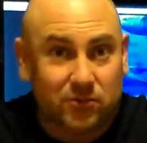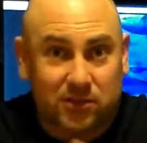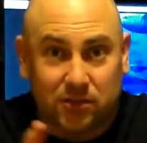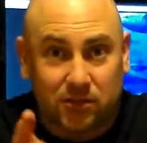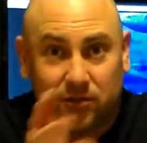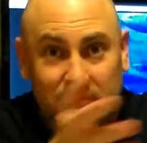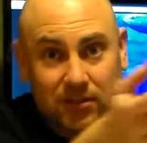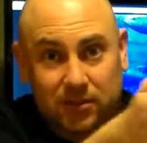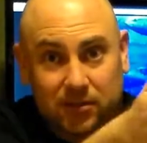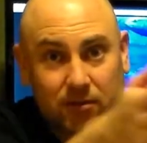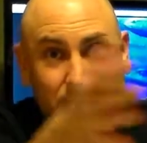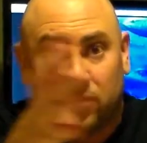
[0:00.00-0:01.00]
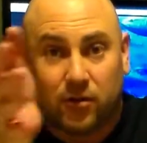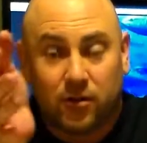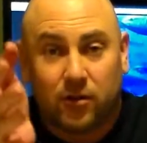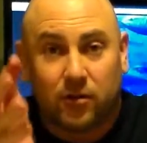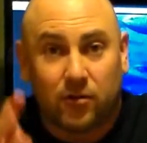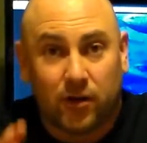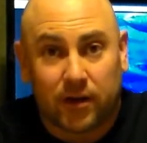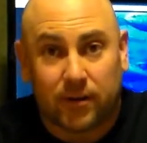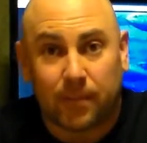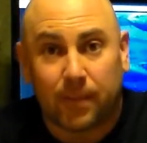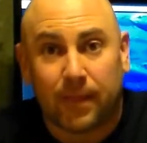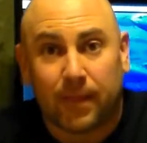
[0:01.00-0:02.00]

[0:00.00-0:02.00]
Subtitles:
which there's no one to do, right?